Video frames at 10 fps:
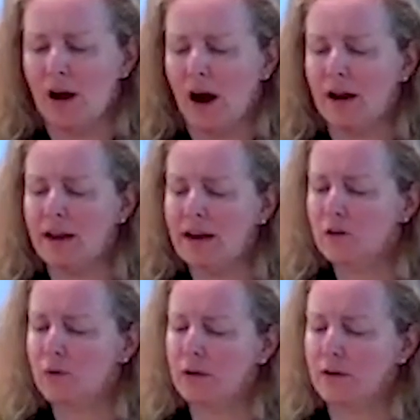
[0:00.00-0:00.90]
On
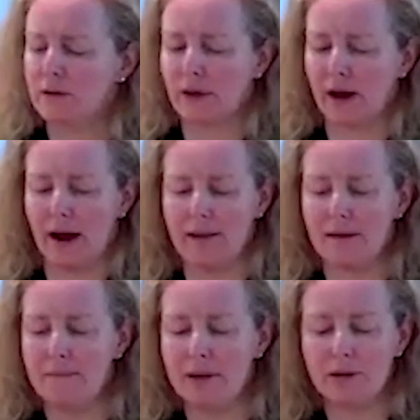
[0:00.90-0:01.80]
Israel's side, the
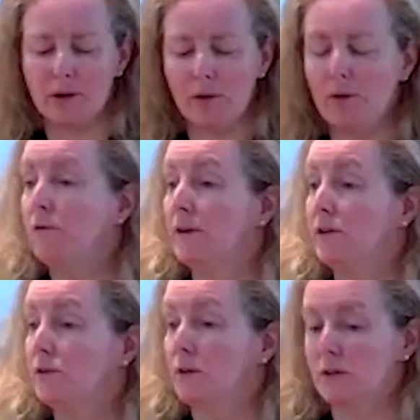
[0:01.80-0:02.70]
material
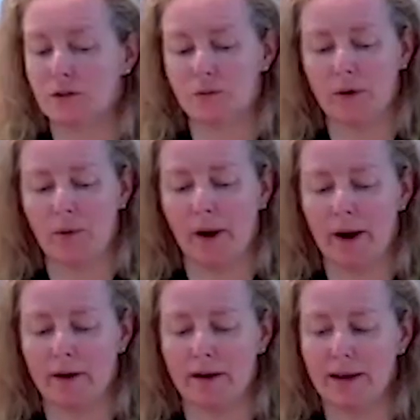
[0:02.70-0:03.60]
resources
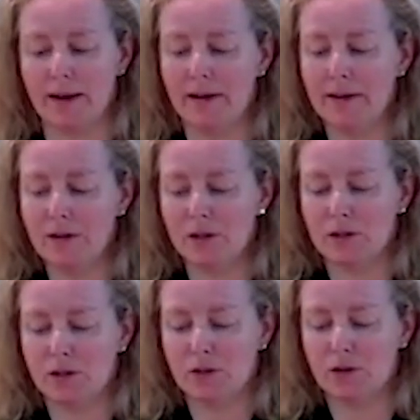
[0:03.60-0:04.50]
required, in addition
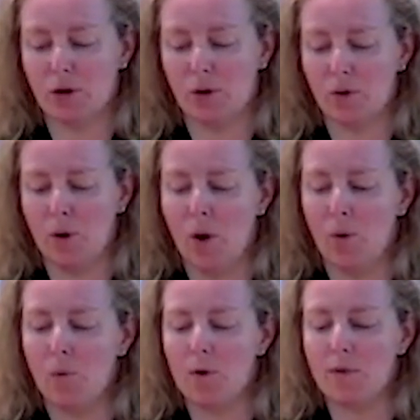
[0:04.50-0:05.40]
to stone,
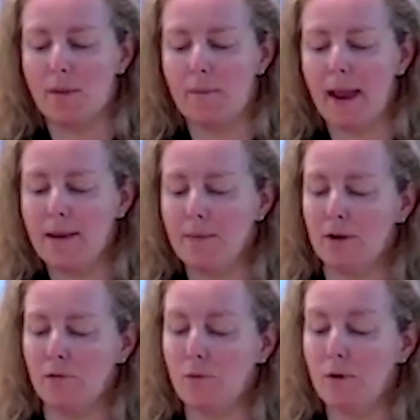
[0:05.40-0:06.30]
were the payment
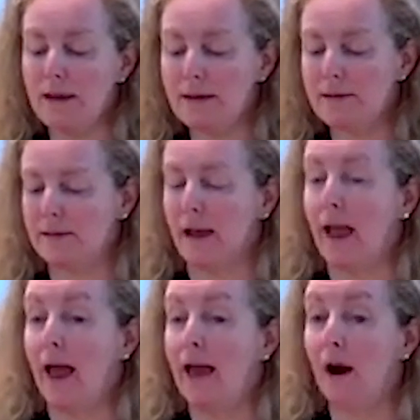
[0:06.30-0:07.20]
of wheat
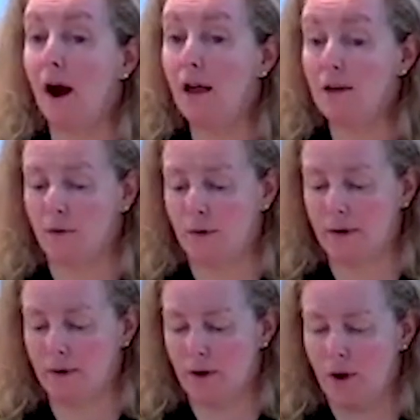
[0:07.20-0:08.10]
and olive
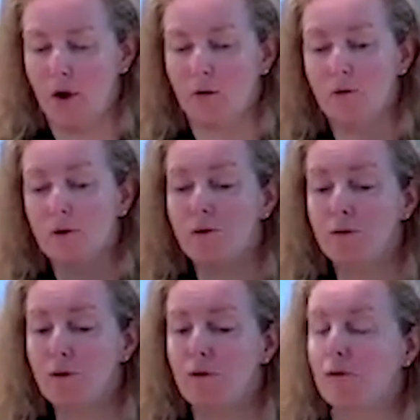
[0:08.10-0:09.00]
oil for
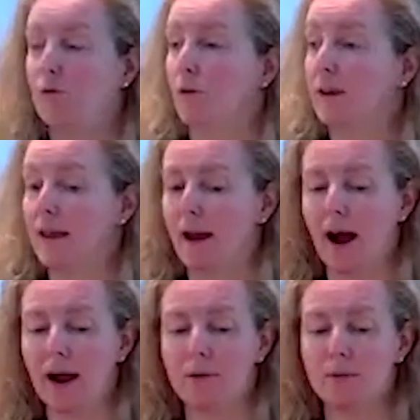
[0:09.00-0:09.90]
food for King
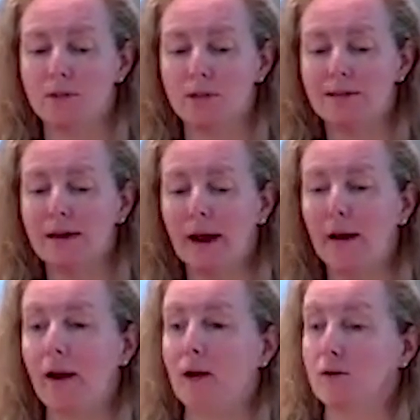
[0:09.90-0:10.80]
Hiram's
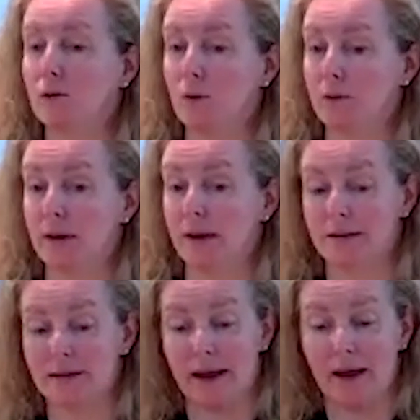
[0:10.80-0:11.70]
entire household and
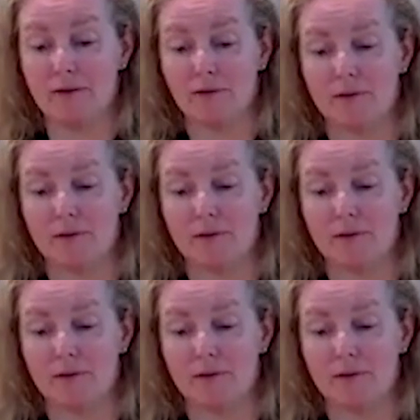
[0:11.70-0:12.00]
staff.